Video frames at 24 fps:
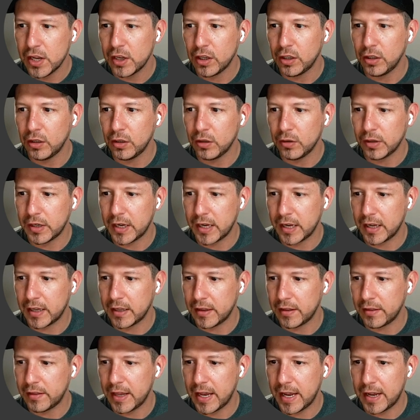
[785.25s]
look
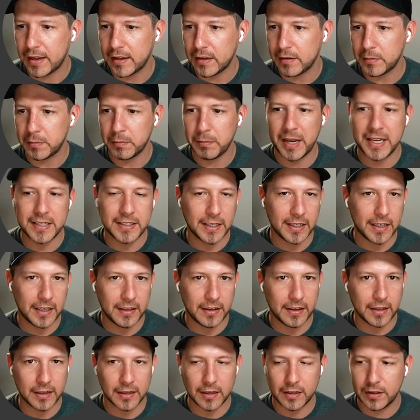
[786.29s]
at that. Basically,
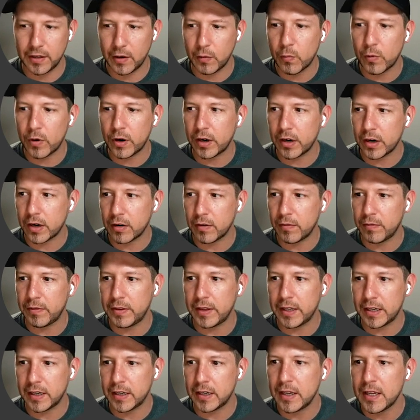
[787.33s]
the work of
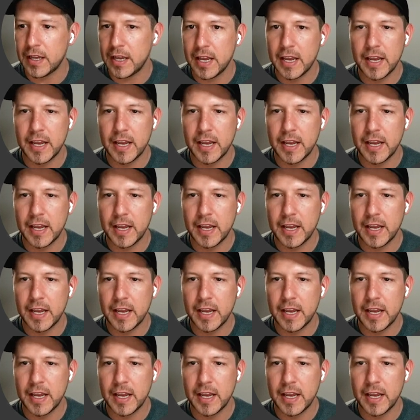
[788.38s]
the